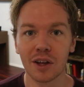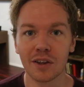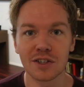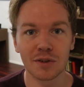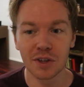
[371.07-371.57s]

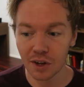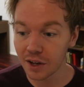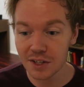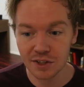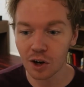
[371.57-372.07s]

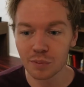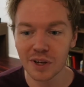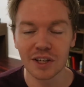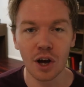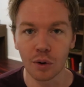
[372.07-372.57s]
This told
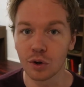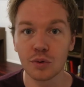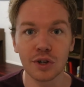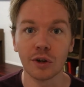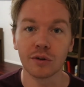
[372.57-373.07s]
me, yo, you
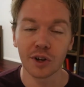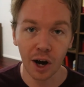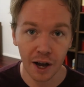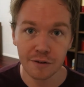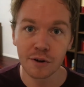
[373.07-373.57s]
need to
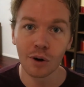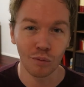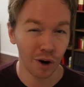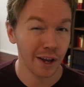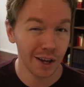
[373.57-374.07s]
dive
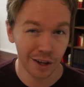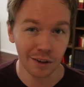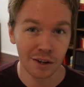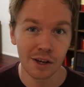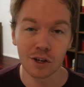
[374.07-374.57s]
right in.